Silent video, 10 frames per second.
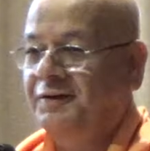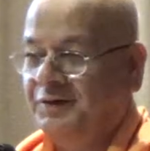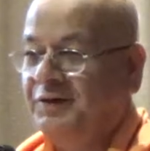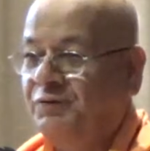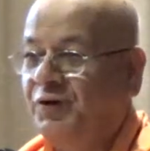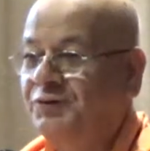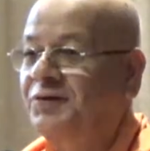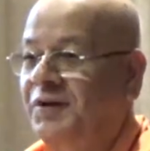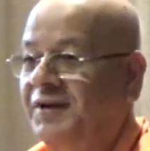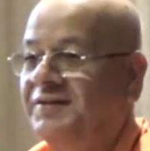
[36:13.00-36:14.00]
So he wants to
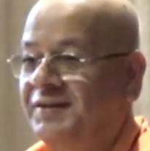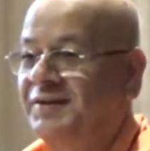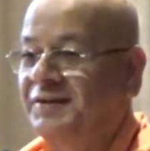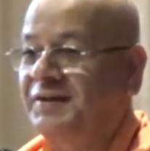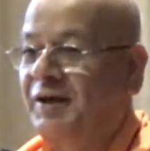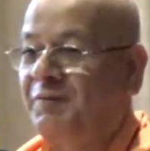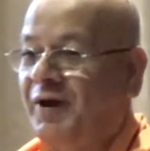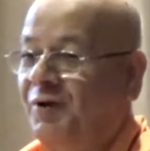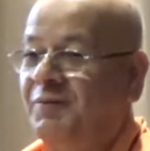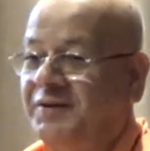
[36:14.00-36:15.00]
taste his disciple,
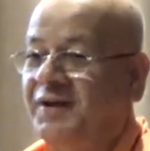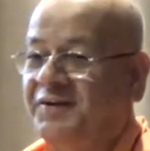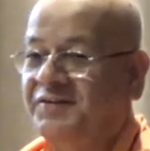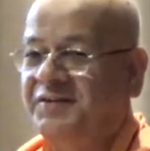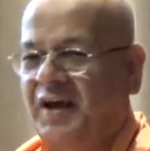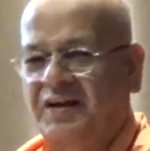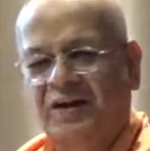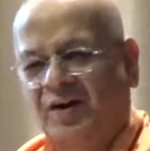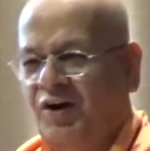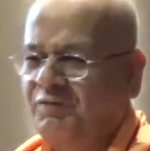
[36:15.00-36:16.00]
how much he
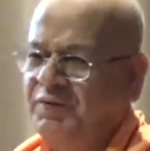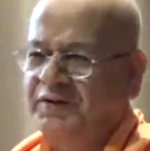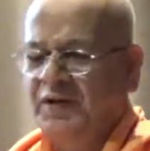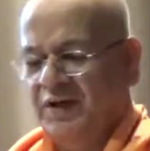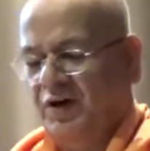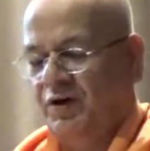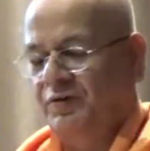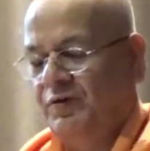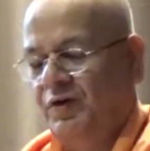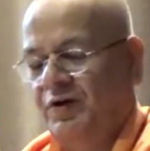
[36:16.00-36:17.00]
understands.
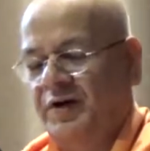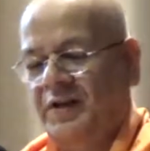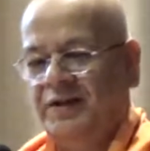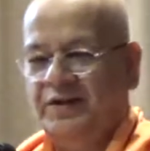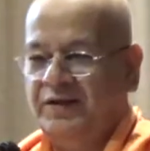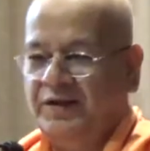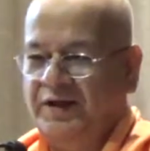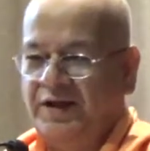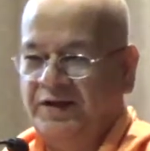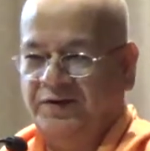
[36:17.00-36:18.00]
Already
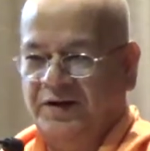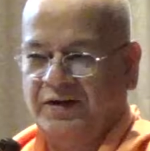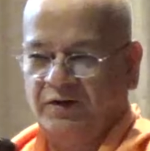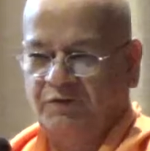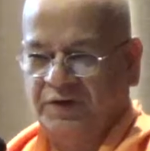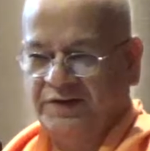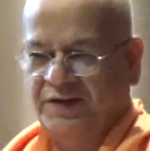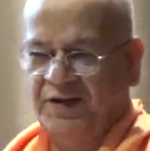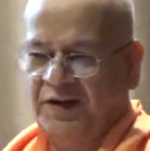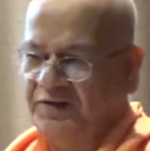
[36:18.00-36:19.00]
he had a great
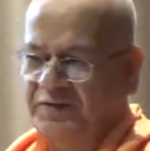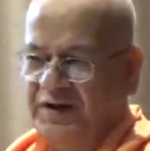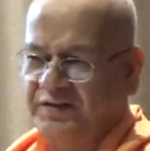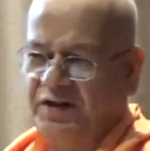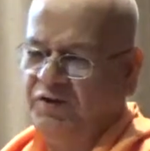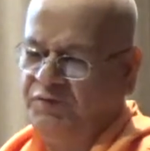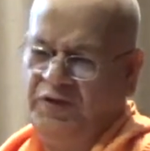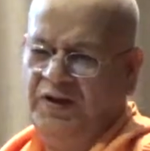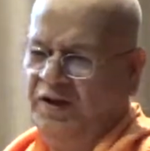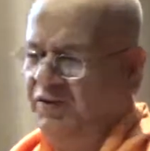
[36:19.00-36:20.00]
affection and attraction and
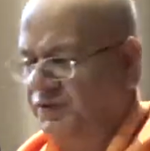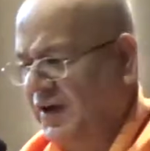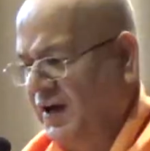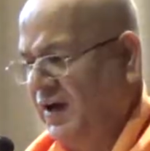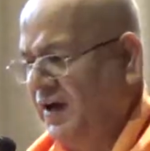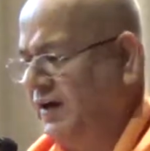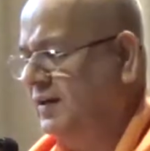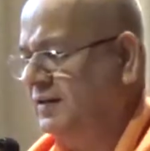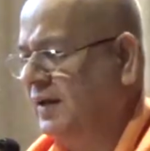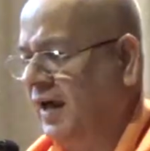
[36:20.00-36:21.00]
feeling of
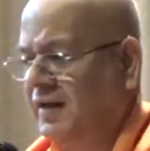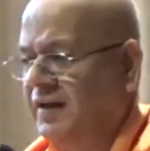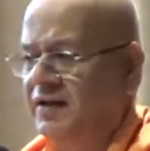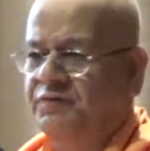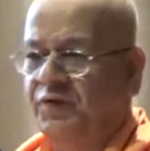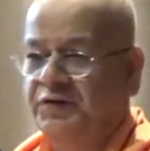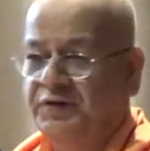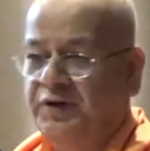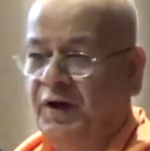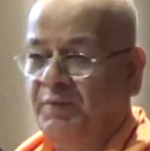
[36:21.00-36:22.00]
his likeness for
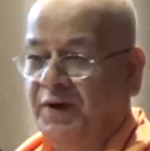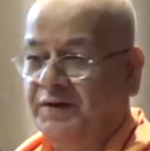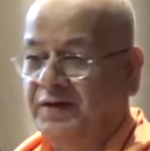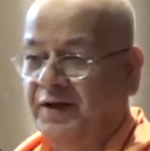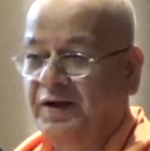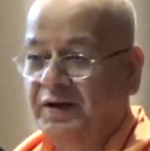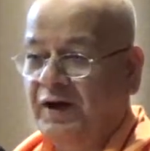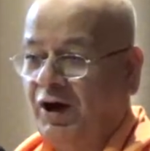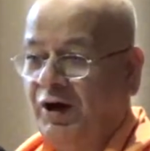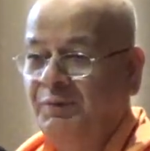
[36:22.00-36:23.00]
Sri Ramakrishna. Now
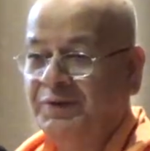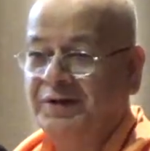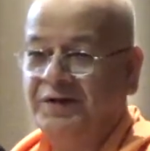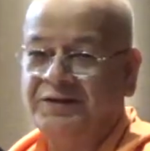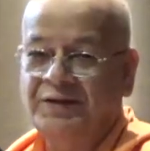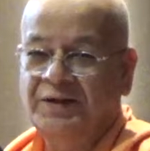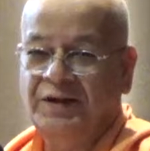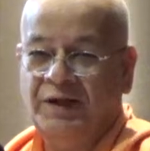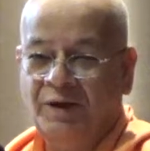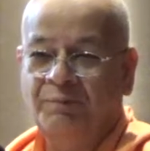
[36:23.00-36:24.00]
how much does
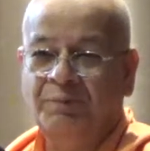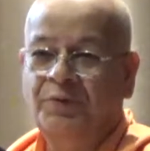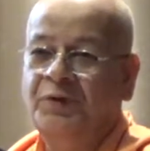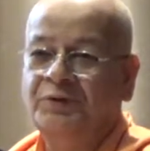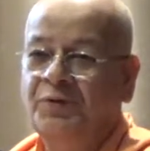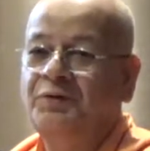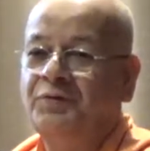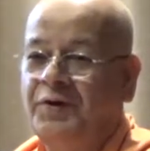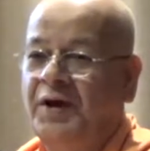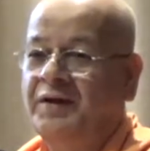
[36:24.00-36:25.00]
Yam, who is going
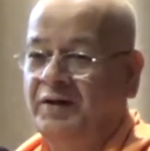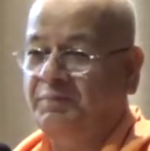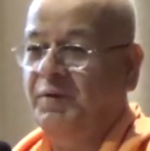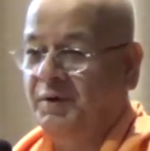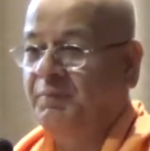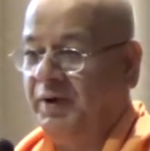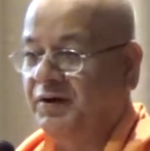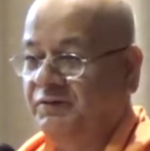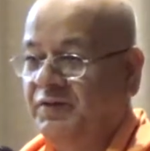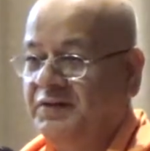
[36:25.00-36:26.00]
to write my
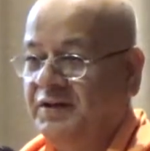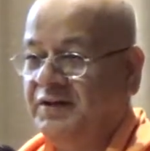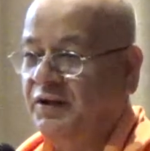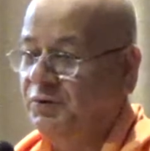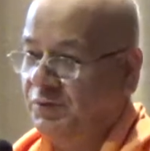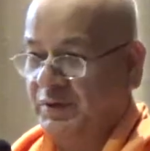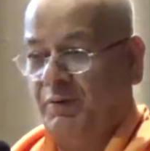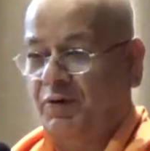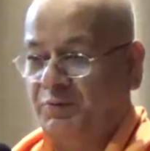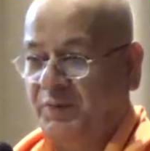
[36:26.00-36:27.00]
conversation, knows
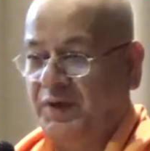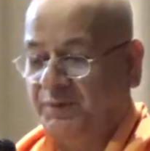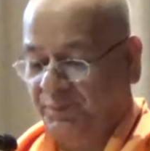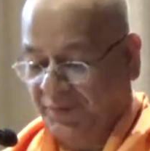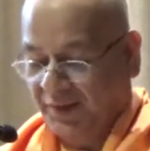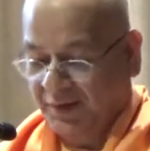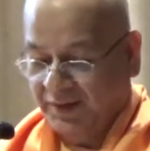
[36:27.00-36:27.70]
about me?